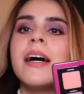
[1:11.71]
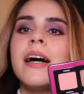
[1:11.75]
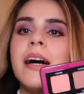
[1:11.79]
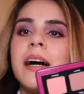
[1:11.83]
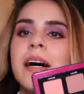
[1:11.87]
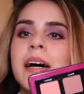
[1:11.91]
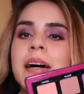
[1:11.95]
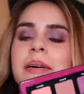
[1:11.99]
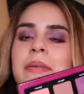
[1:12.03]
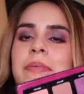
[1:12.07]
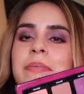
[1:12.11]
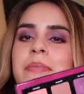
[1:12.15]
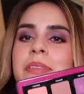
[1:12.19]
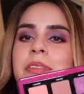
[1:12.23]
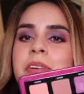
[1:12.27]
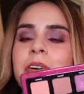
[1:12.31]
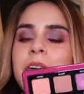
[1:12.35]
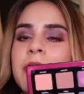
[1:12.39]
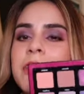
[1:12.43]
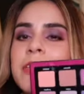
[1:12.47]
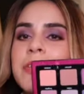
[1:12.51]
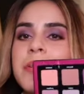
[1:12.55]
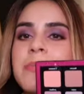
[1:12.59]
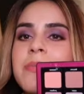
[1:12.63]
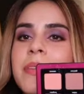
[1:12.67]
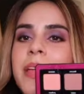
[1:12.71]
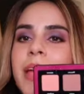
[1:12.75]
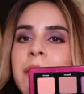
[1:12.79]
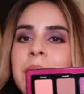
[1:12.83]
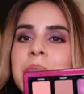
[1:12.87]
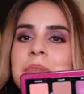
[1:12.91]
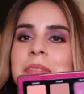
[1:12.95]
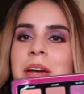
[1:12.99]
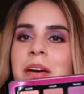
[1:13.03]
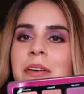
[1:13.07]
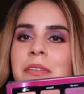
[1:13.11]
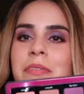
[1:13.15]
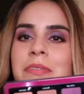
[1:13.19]
There are some
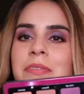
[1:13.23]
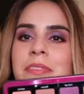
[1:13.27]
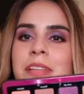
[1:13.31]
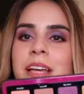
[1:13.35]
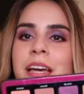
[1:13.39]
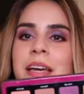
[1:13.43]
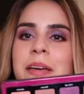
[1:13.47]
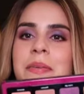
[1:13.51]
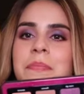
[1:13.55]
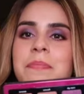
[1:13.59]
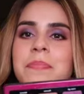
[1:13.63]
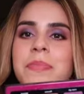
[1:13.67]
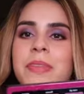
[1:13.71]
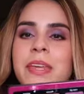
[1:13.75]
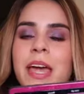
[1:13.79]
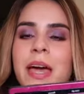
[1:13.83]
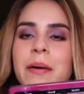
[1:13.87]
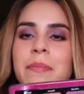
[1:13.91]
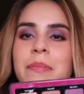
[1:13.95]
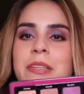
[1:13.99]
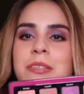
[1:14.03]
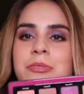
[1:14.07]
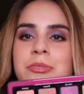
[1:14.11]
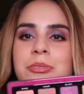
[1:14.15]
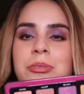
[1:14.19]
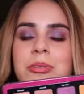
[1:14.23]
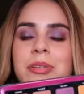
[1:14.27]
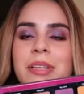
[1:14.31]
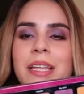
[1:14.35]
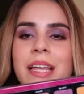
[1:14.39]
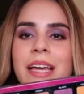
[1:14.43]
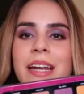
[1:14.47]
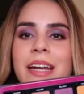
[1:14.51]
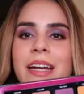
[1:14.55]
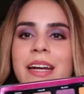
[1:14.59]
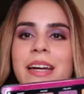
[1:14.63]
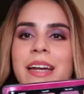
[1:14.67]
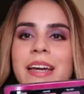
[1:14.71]
names that are like chemistry
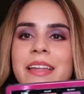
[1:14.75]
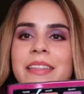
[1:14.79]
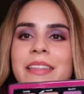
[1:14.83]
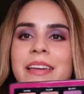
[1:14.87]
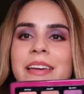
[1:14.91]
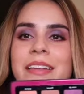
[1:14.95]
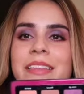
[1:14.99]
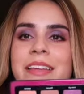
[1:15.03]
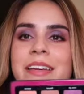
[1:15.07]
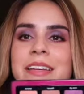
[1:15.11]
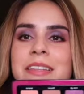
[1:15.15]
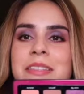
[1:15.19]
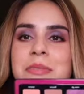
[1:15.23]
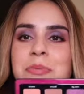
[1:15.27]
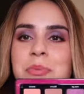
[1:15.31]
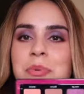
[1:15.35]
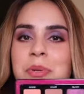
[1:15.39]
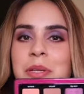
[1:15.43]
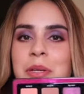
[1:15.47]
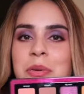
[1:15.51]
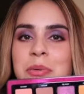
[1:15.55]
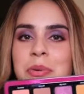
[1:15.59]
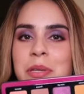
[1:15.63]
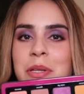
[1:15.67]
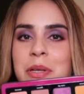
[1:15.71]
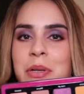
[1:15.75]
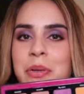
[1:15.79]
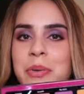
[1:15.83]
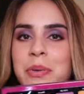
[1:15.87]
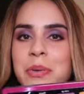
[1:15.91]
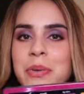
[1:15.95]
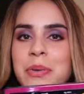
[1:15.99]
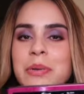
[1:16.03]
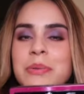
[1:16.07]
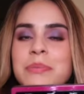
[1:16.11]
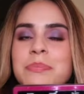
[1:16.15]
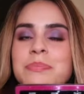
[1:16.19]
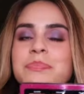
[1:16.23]
related, and I think that's really
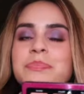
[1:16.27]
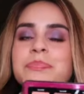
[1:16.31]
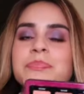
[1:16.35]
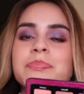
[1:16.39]
cool.